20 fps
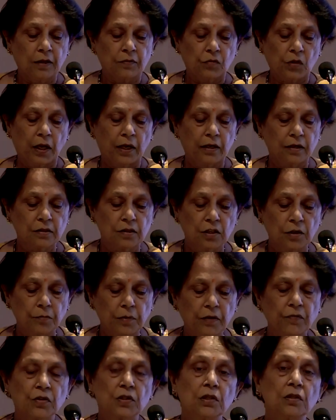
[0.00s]

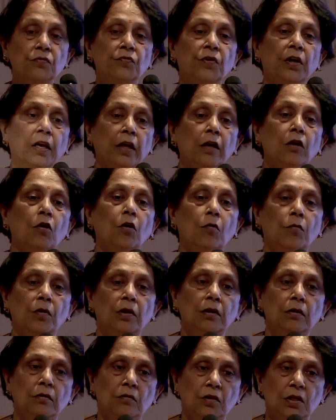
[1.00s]
thalassemia, which is very
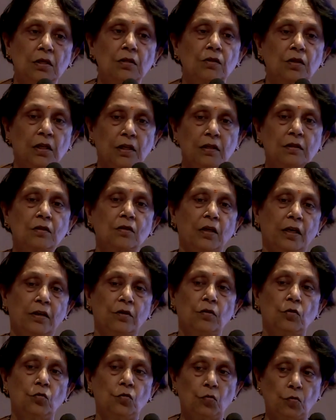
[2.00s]
common these days, that
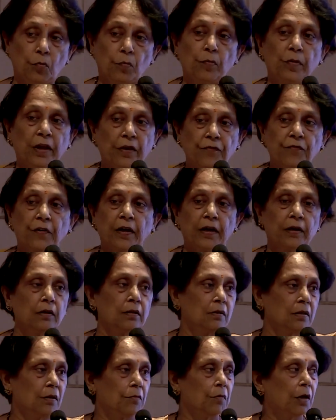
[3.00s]
you may
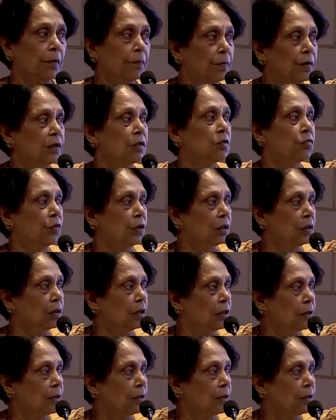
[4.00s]
find some couples with